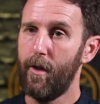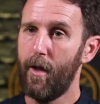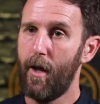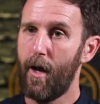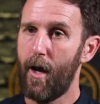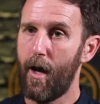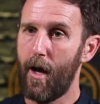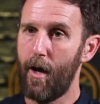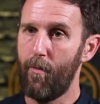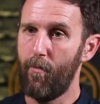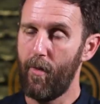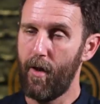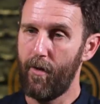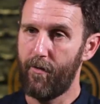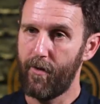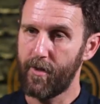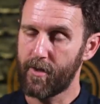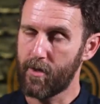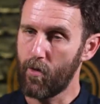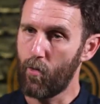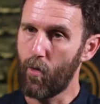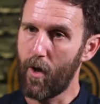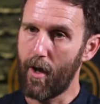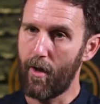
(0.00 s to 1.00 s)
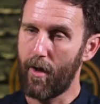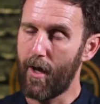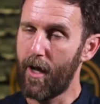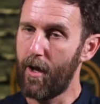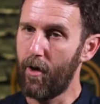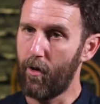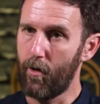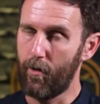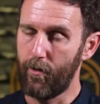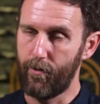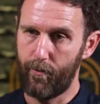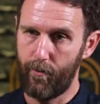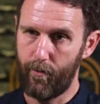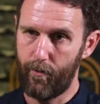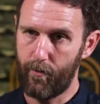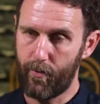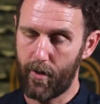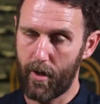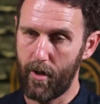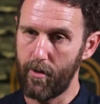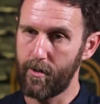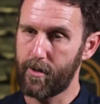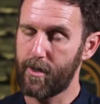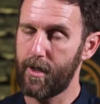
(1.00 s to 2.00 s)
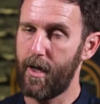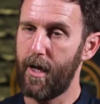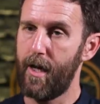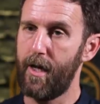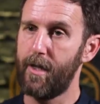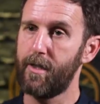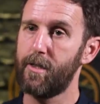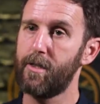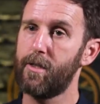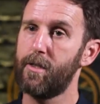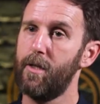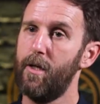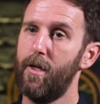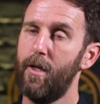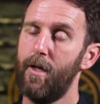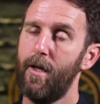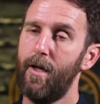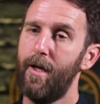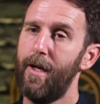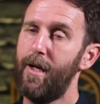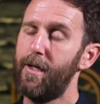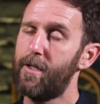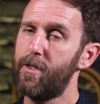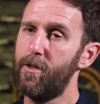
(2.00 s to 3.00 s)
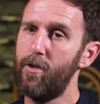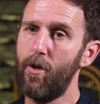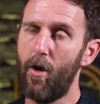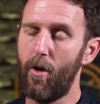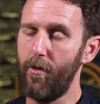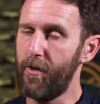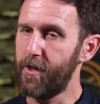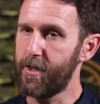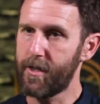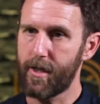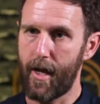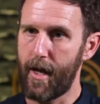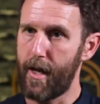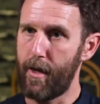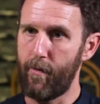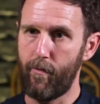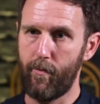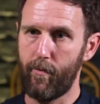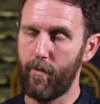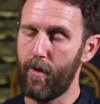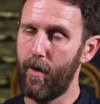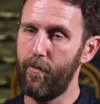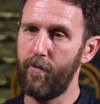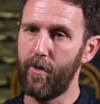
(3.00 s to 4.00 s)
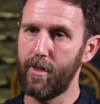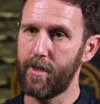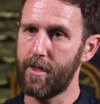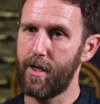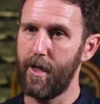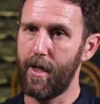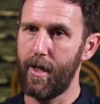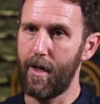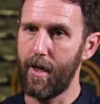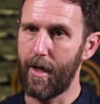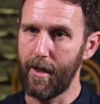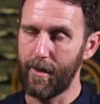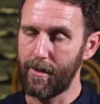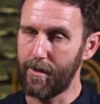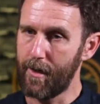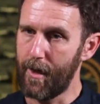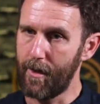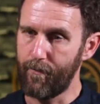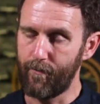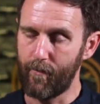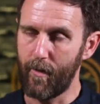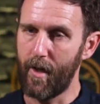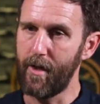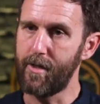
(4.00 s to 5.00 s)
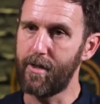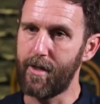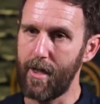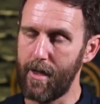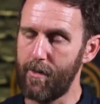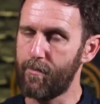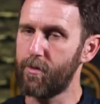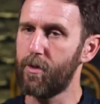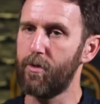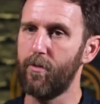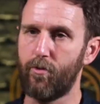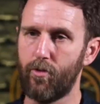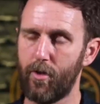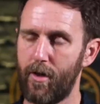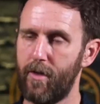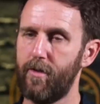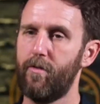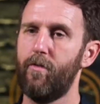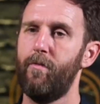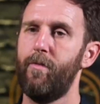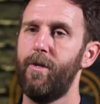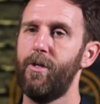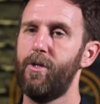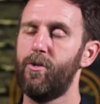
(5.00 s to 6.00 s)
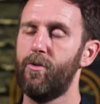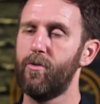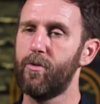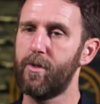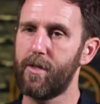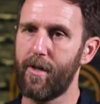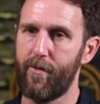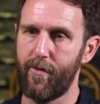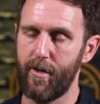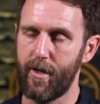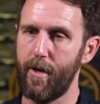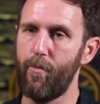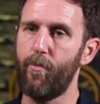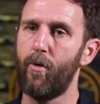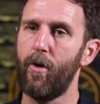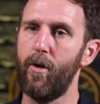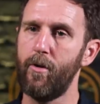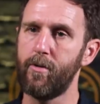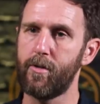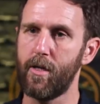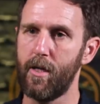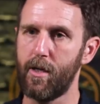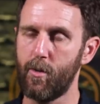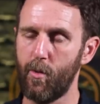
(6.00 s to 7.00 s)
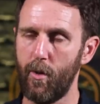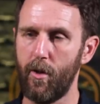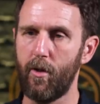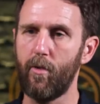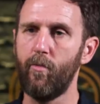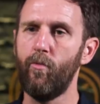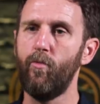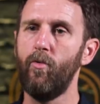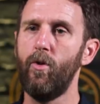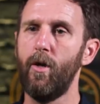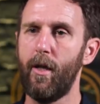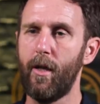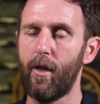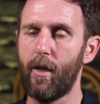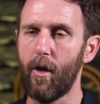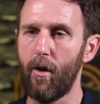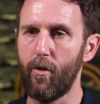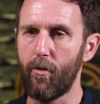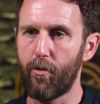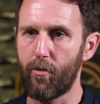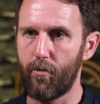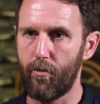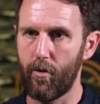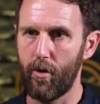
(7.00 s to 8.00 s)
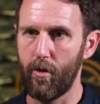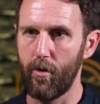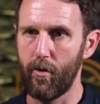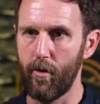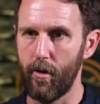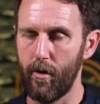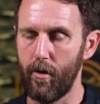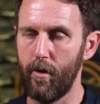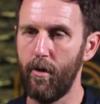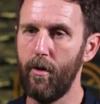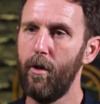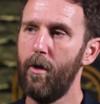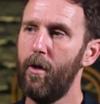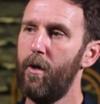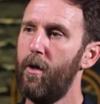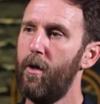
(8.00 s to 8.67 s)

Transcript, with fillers: um, if it's a well-held process. It's not the same, obviously, like a, a deep sort of transformational seven-day process where you can really go through and